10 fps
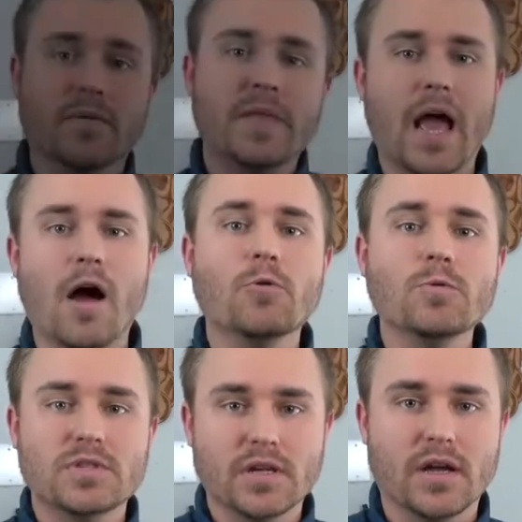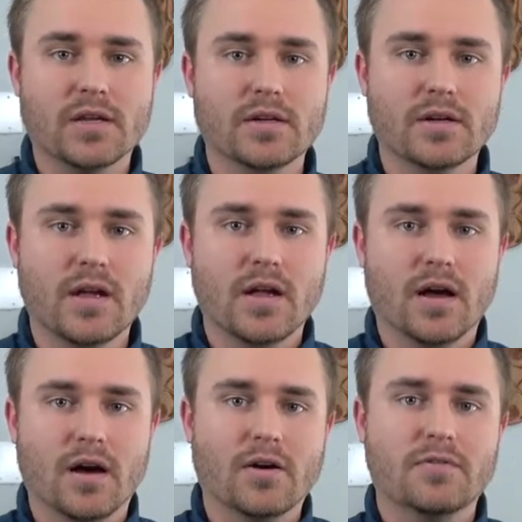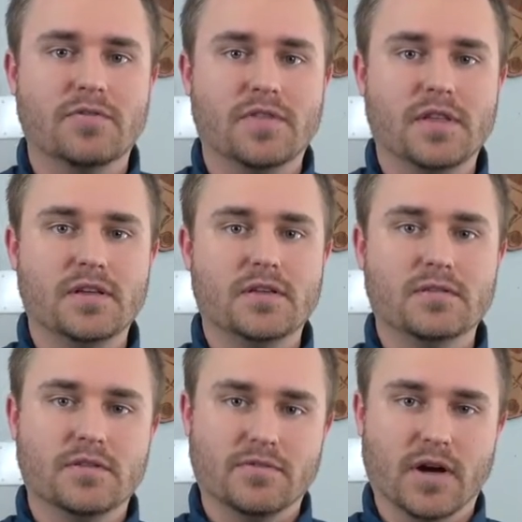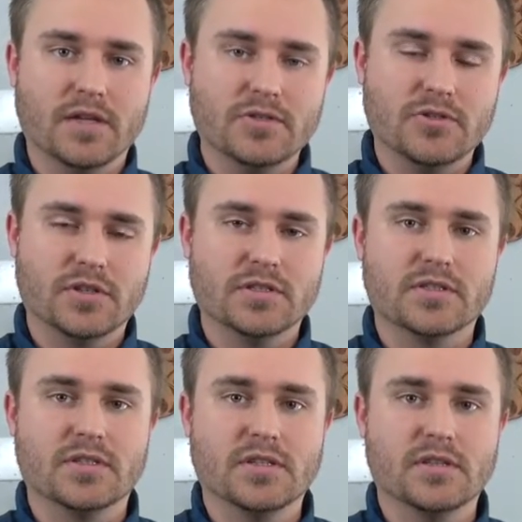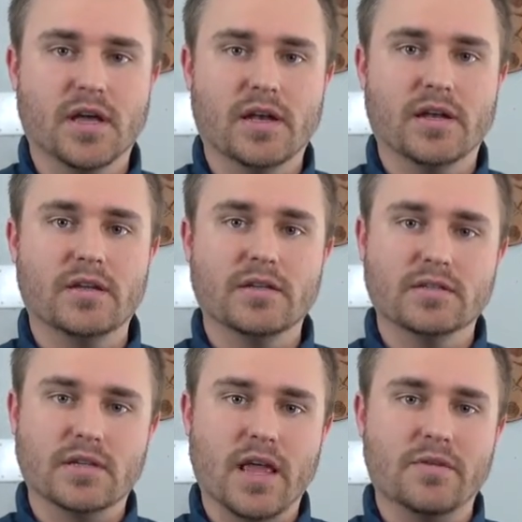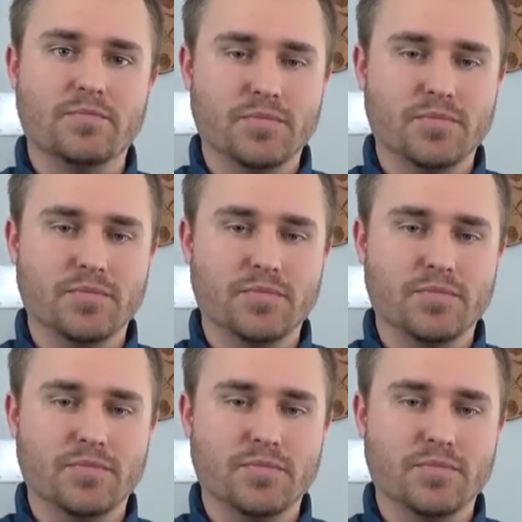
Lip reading: from the outside of the device, you can see that it is a